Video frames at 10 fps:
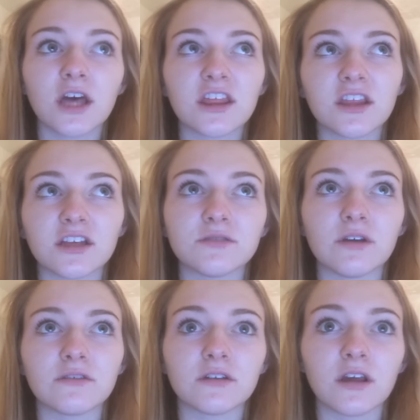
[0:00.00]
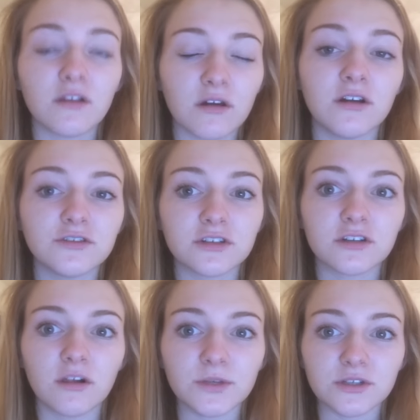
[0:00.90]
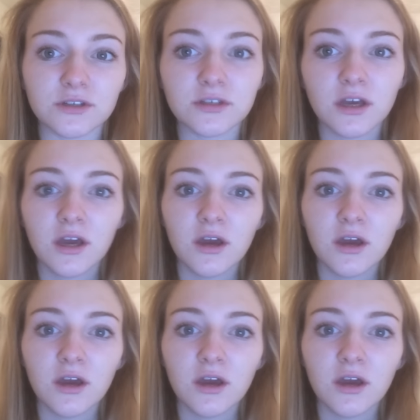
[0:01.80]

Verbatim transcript: I think that's around a lot, one hundred kilometres,